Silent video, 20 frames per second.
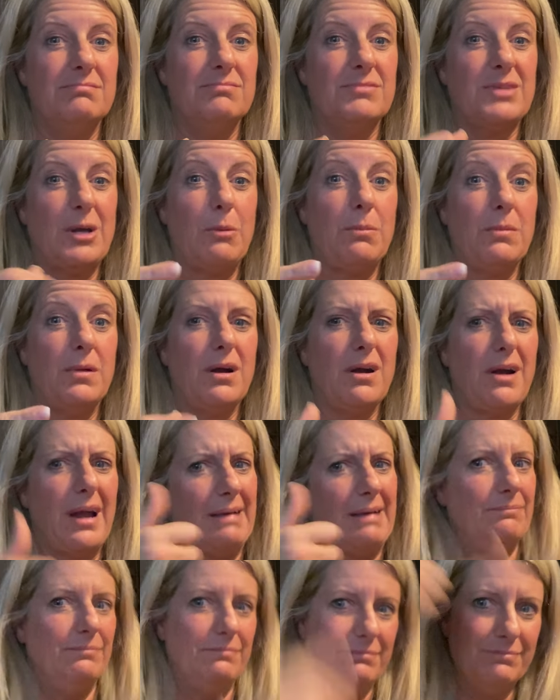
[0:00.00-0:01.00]
So, all
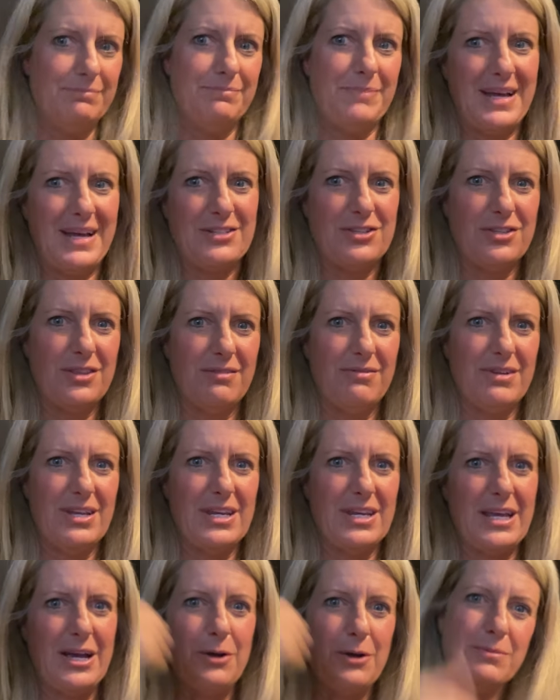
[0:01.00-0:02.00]
right, back to the
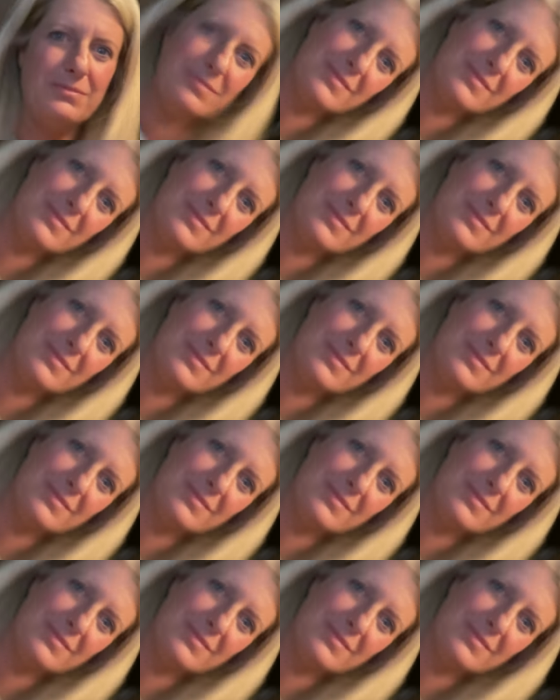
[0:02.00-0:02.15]
video.